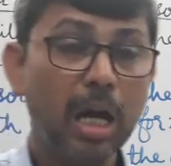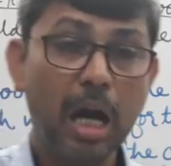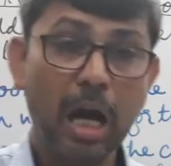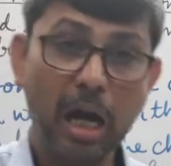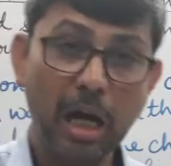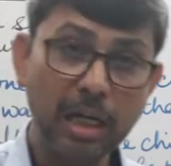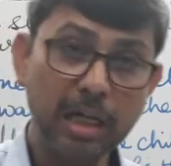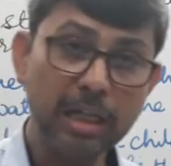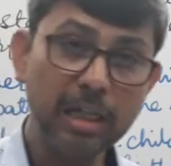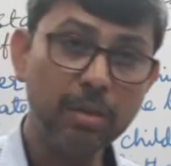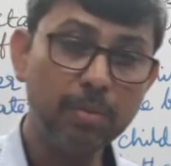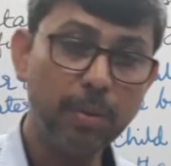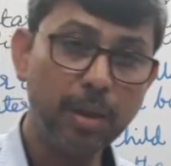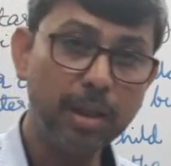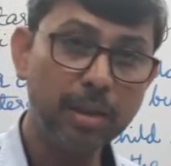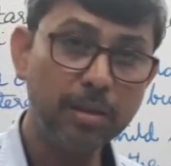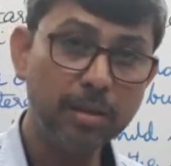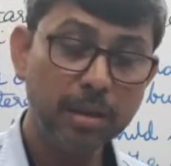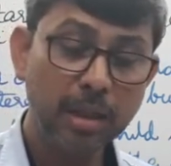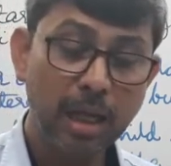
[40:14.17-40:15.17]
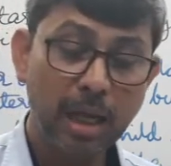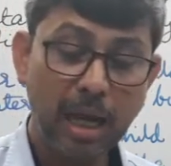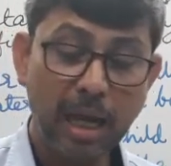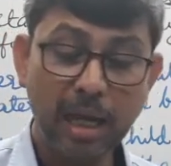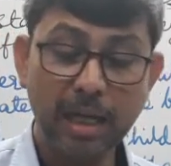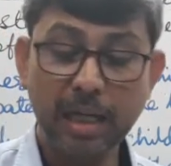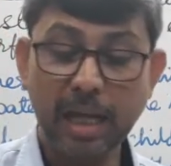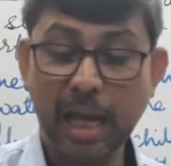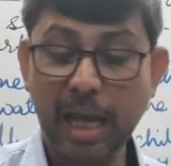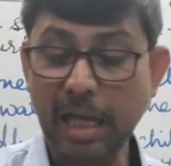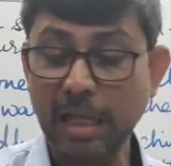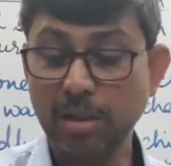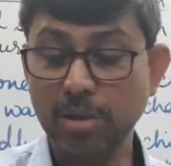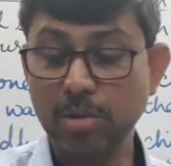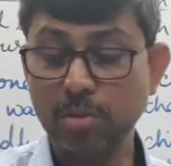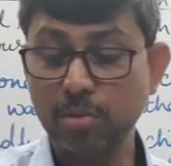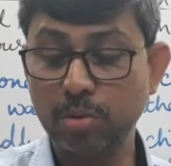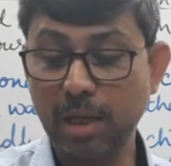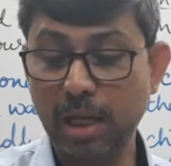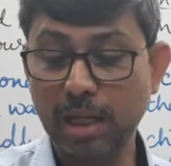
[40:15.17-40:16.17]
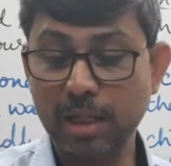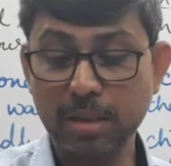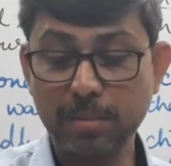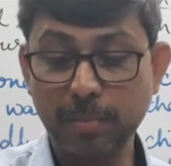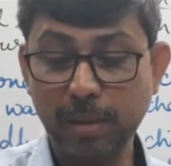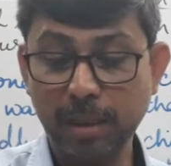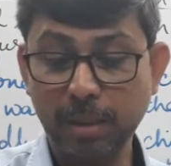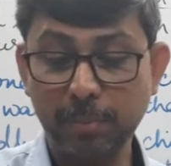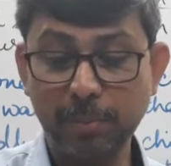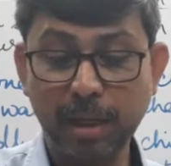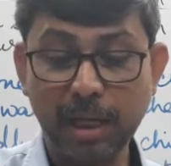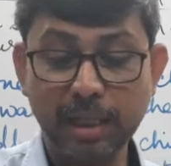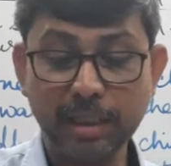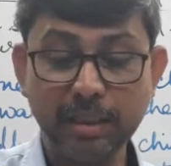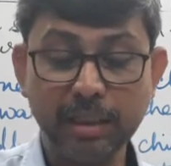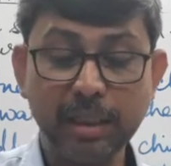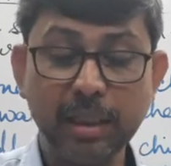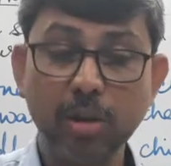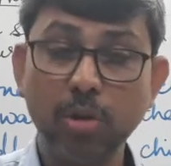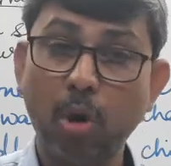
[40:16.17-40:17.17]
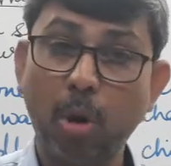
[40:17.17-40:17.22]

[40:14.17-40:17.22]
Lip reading: hardly when, and as soon as by applying the